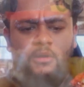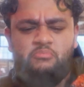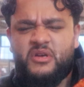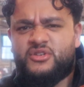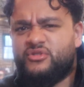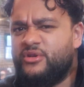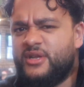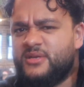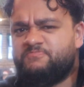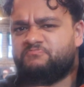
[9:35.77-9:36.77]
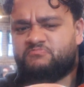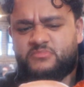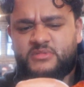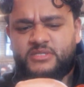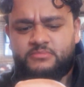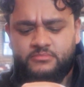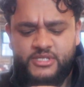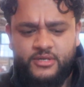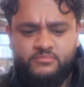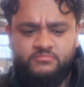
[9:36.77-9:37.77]
mixed grill in a,
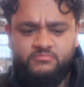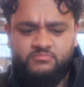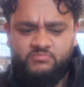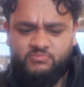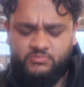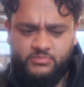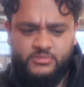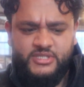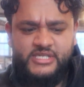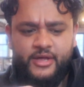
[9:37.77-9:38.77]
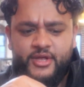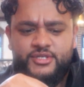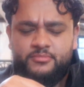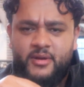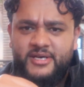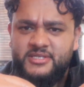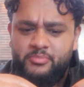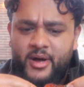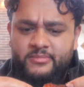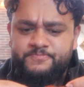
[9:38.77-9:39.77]
you know, South Asian place,
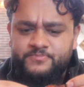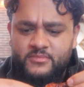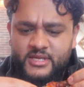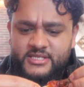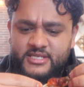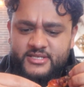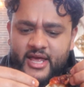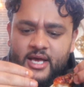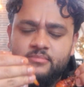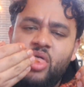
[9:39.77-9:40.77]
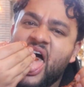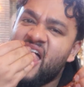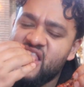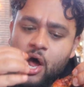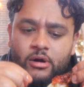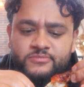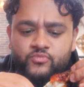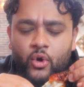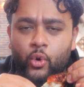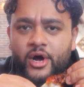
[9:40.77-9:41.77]
but this is their
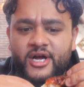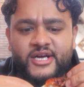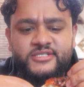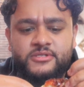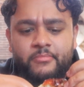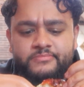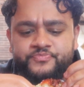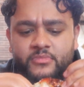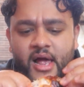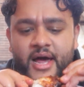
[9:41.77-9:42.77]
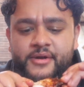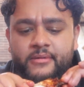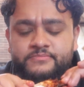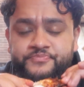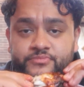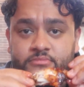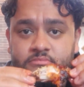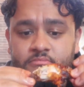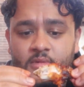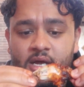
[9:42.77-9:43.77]
quirk, I guess, and
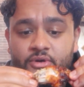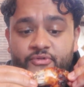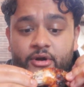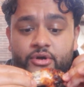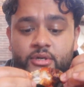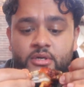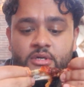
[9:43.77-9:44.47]
it looks very good.